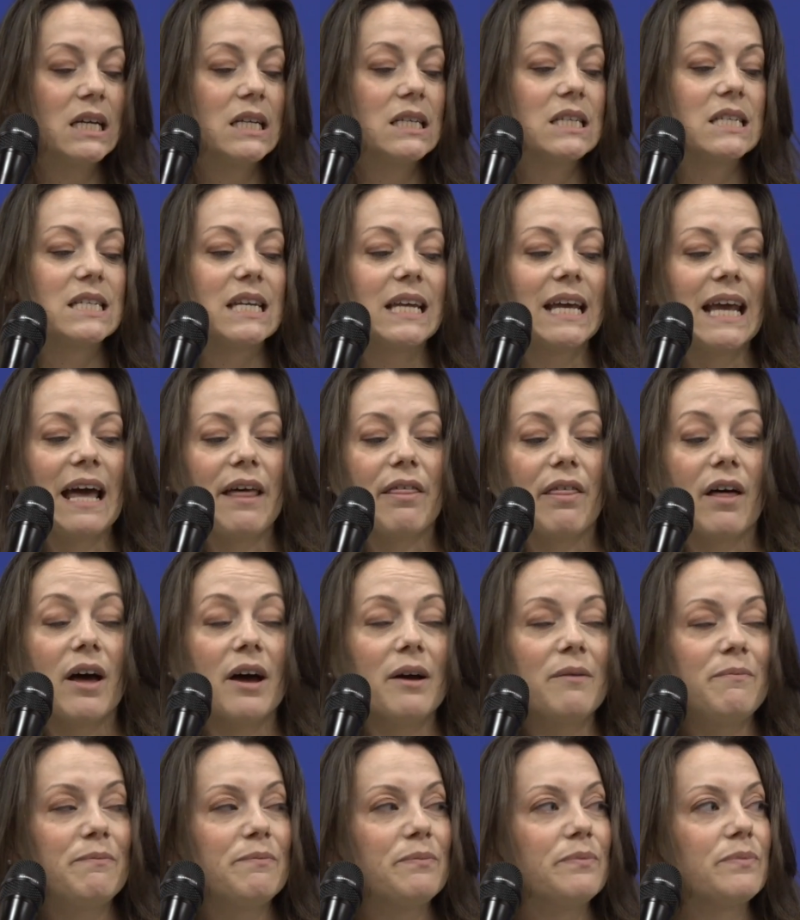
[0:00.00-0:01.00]

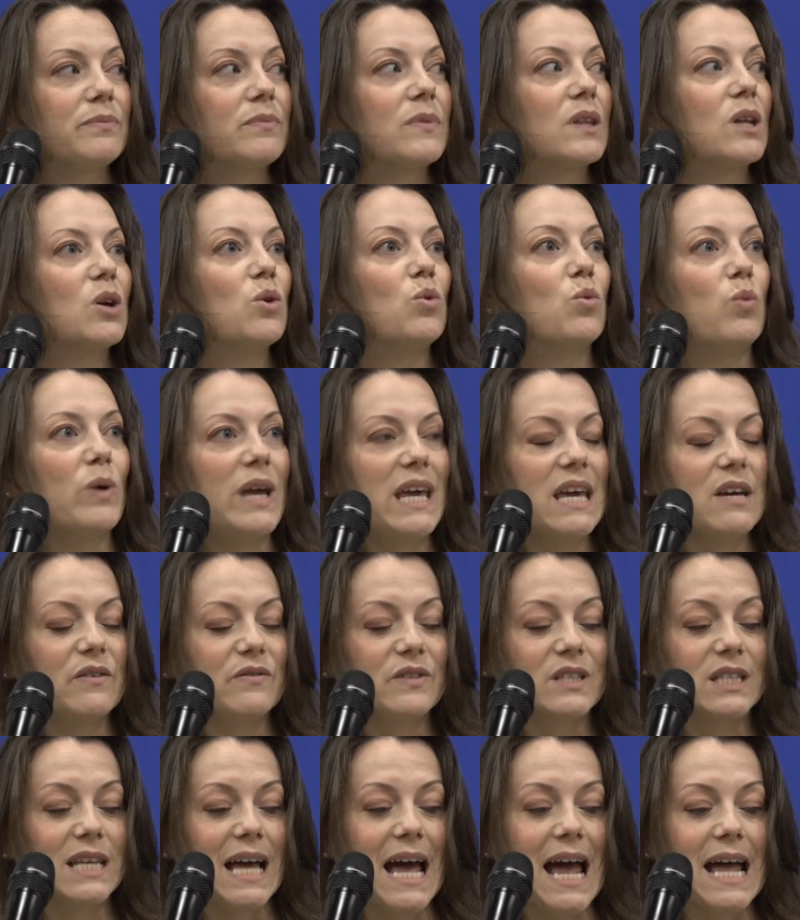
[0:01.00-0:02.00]
Together, we have
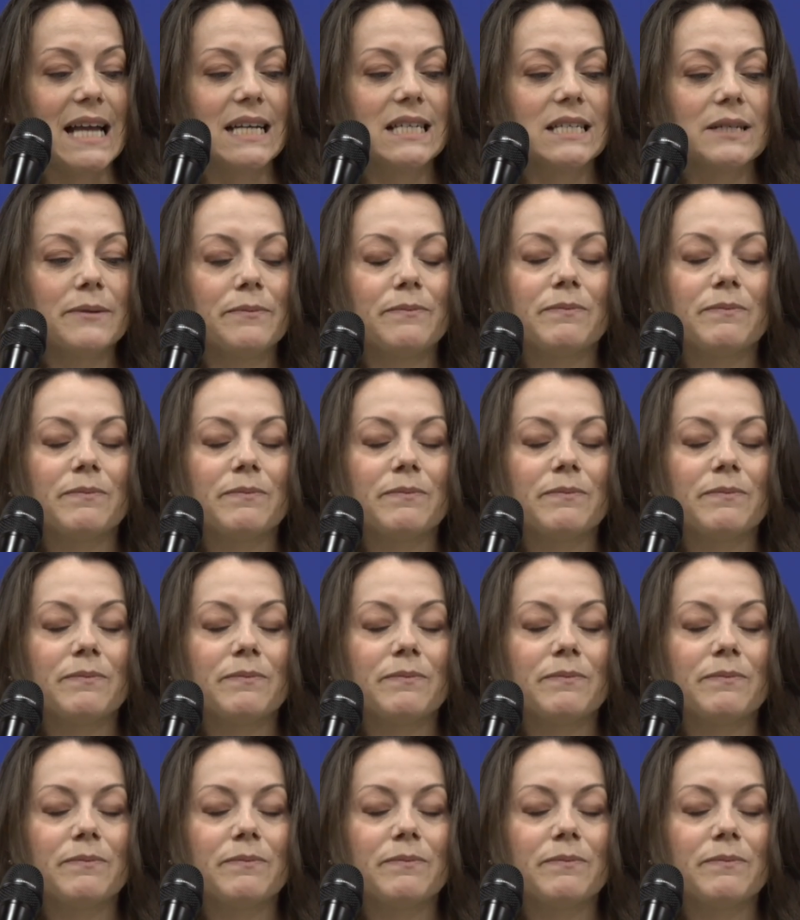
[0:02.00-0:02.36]
said,